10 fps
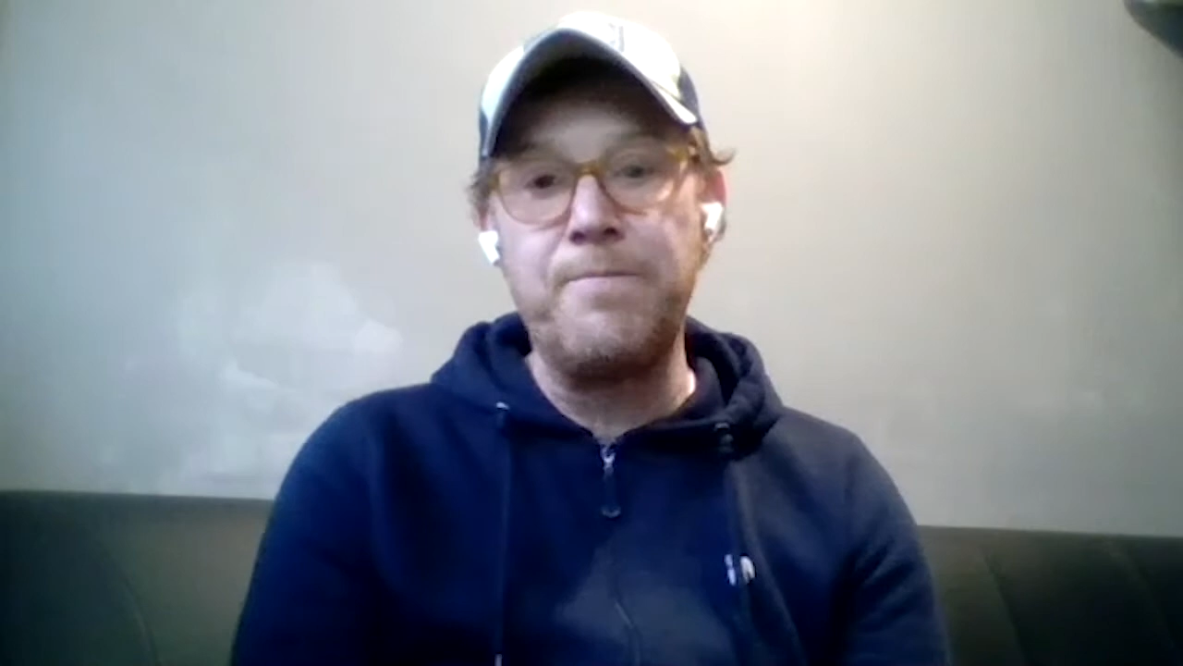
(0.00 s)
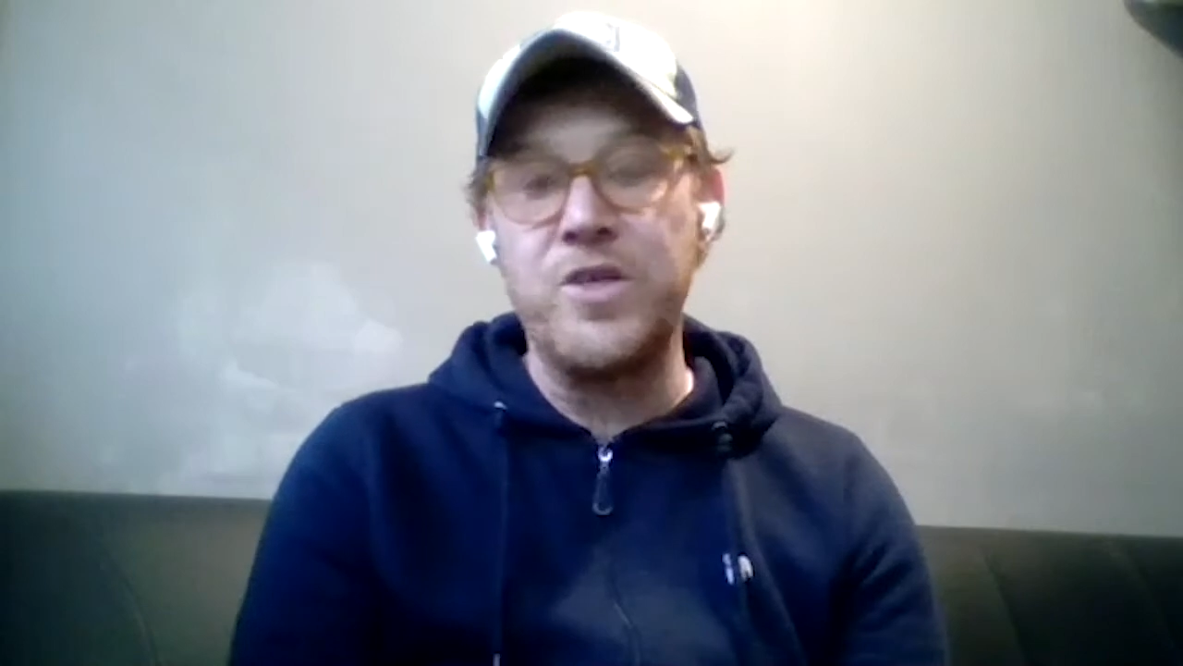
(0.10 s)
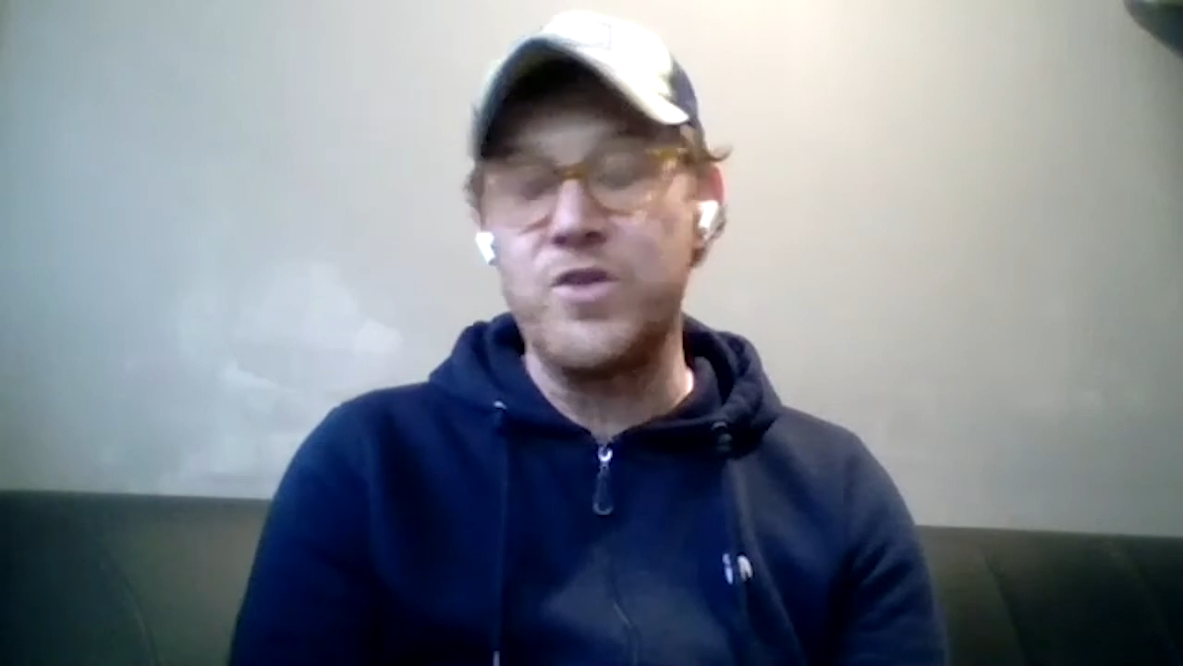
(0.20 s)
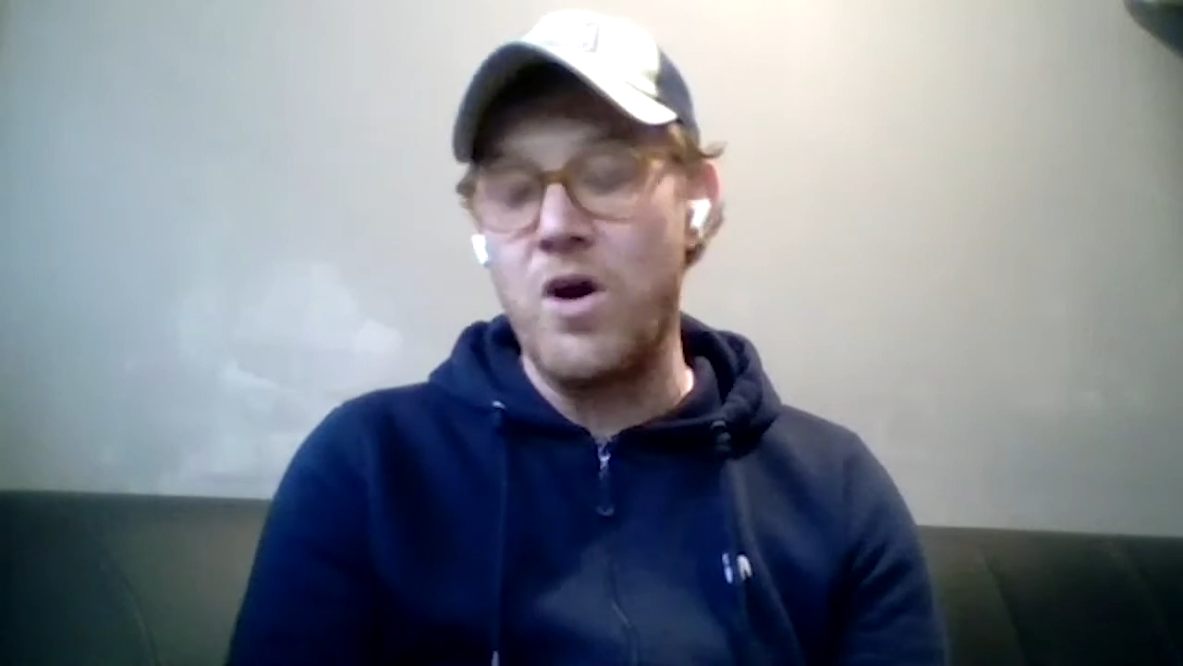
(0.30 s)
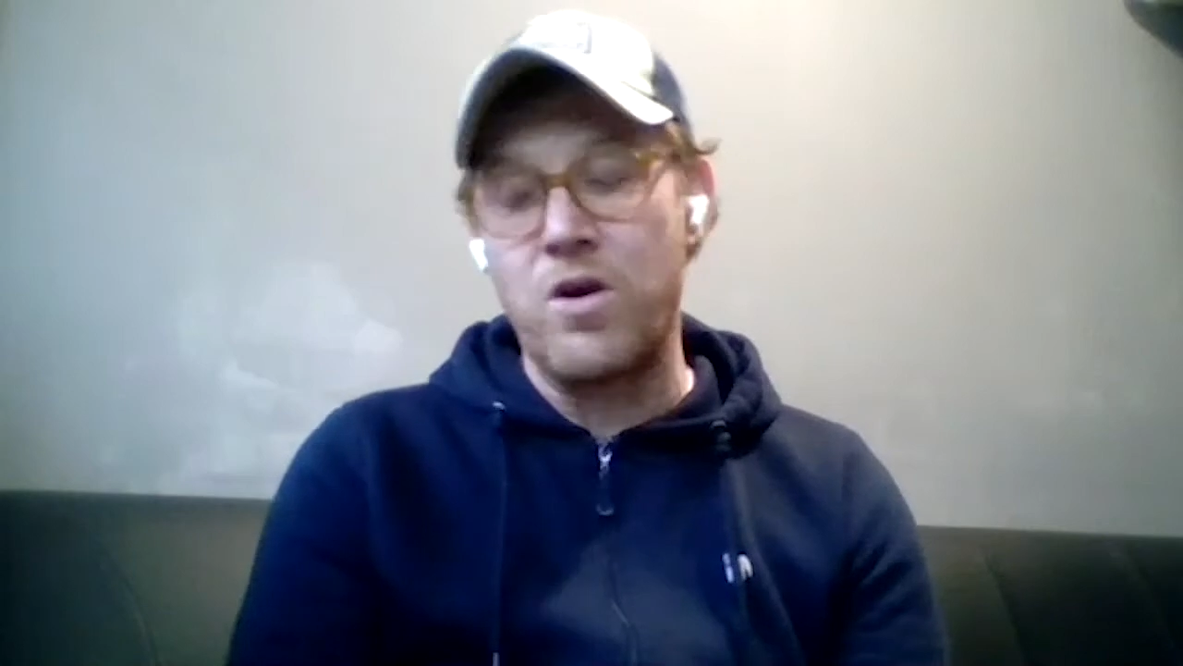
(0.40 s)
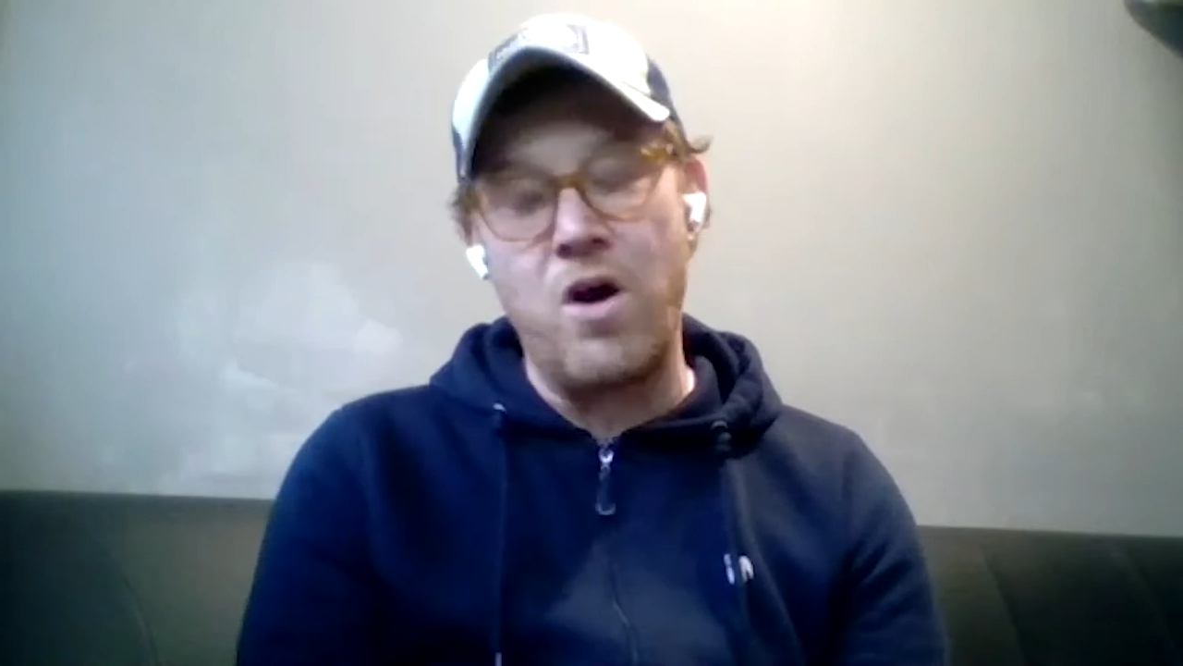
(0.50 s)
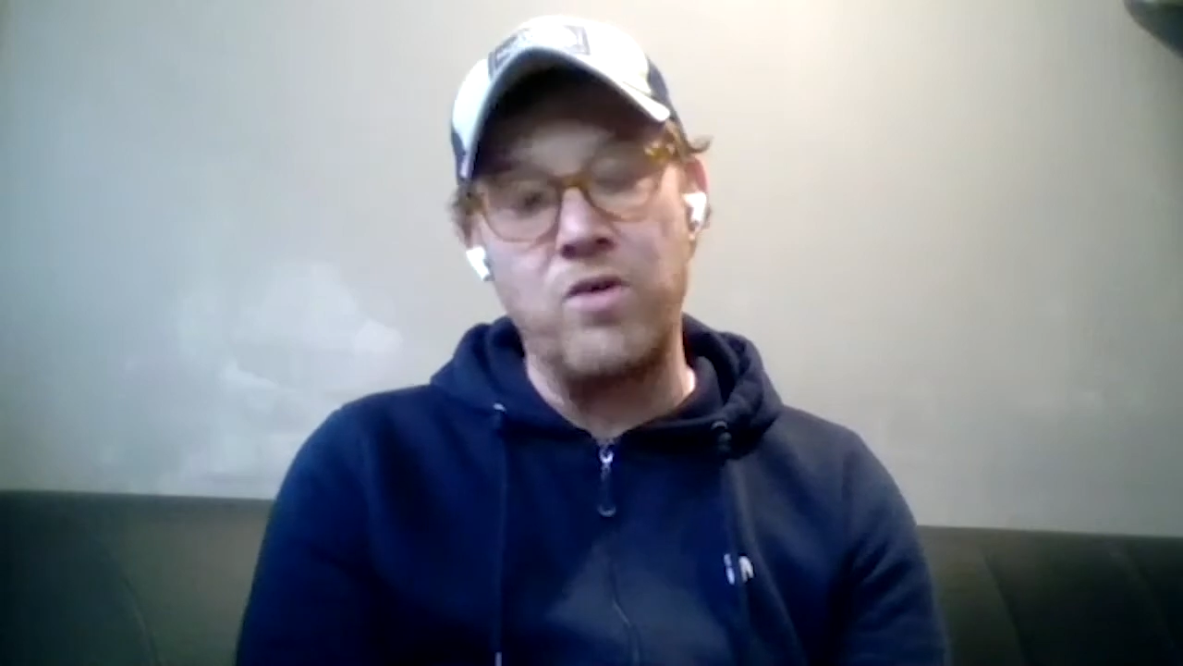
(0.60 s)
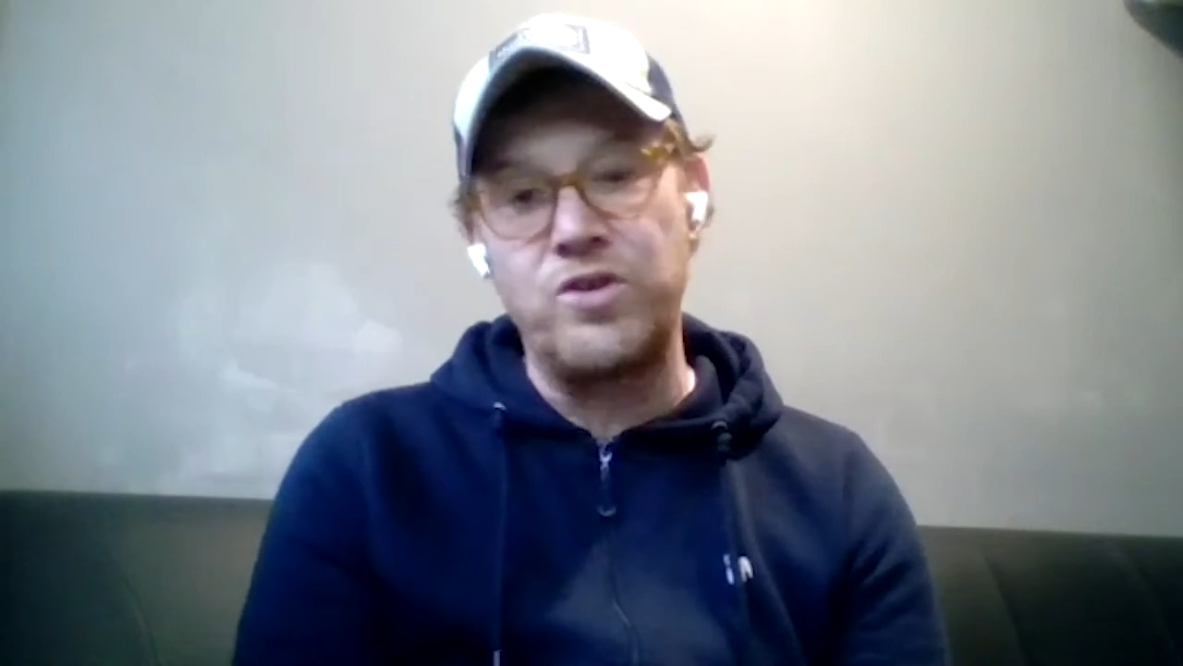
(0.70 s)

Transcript: It's not called